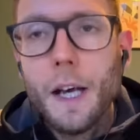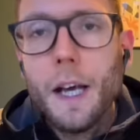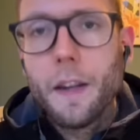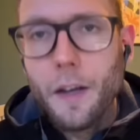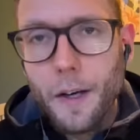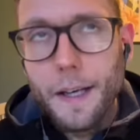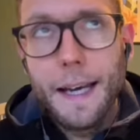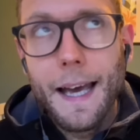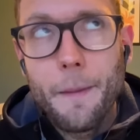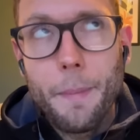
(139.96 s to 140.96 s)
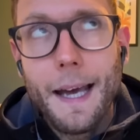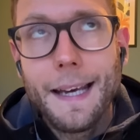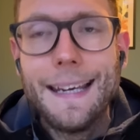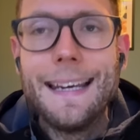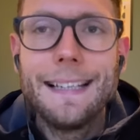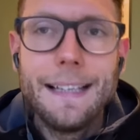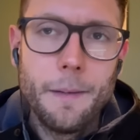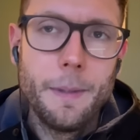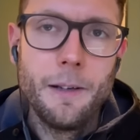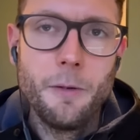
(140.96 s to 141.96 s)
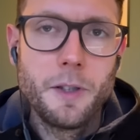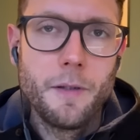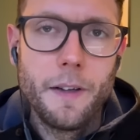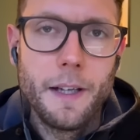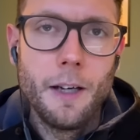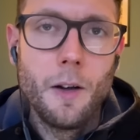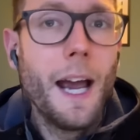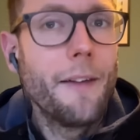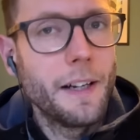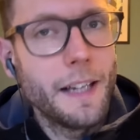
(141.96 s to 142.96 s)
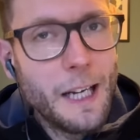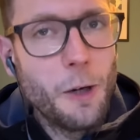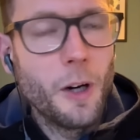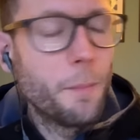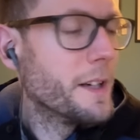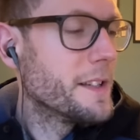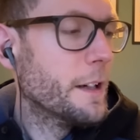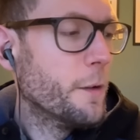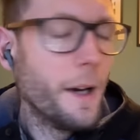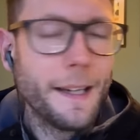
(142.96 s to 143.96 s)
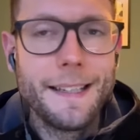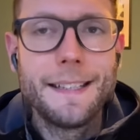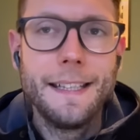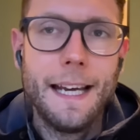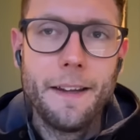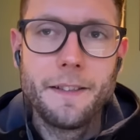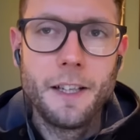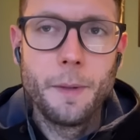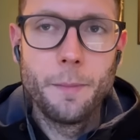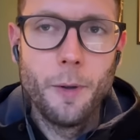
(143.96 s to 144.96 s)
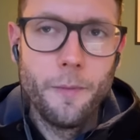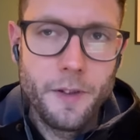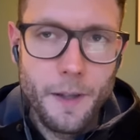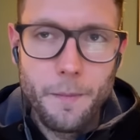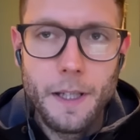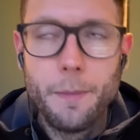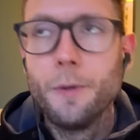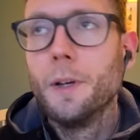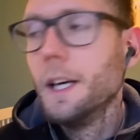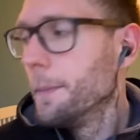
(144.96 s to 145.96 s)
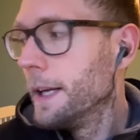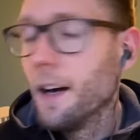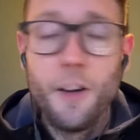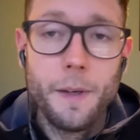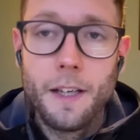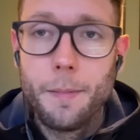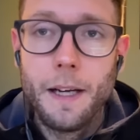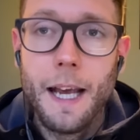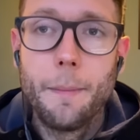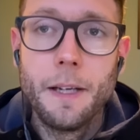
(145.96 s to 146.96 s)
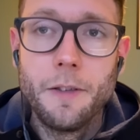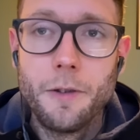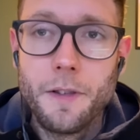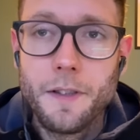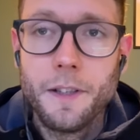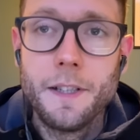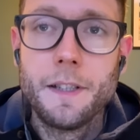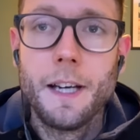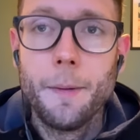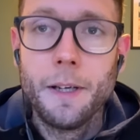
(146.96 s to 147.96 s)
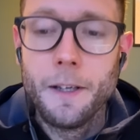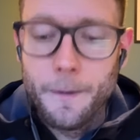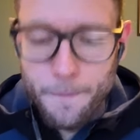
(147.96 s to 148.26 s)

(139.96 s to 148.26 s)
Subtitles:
The Nike at the back is a little bit loose around the heel. I haven't had any heel rub myself, but I can see how that's going to be a problem for some people. But yeah, I've been completely happy, true to size. How about you?